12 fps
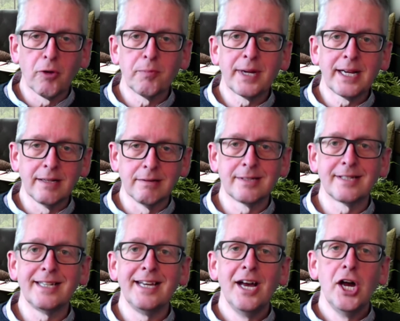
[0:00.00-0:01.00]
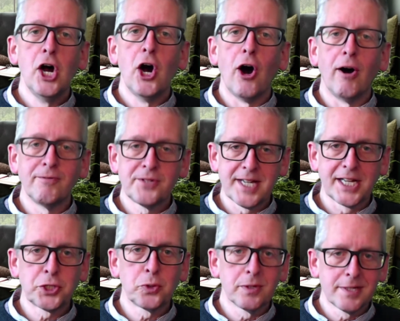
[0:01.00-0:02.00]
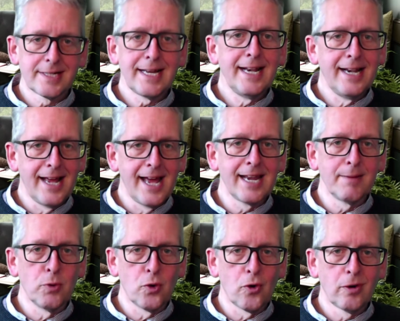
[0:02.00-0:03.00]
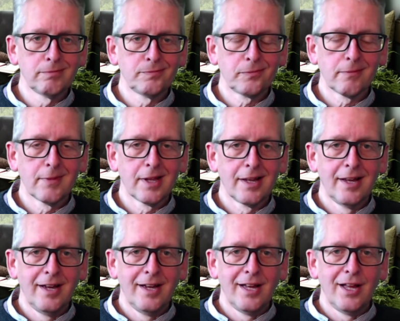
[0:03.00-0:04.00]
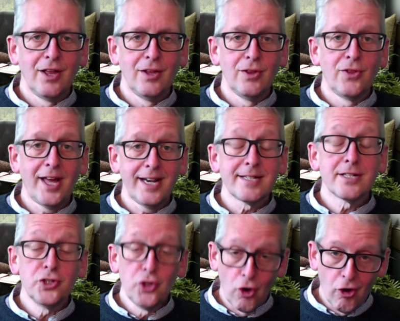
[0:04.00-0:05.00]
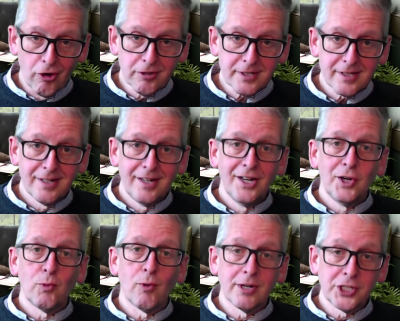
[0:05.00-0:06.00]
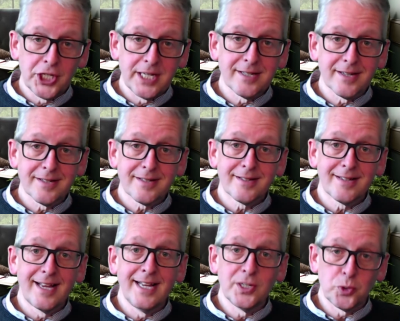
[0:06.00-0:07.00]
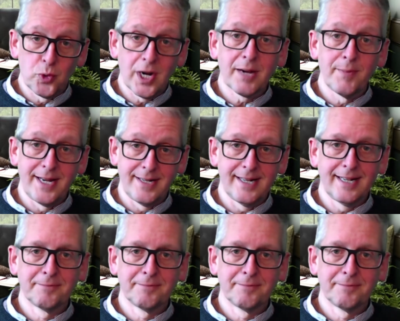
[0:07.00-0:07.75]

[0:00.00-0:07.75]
be guilty of sexual sin anymore. That is not what Jesus is recommending.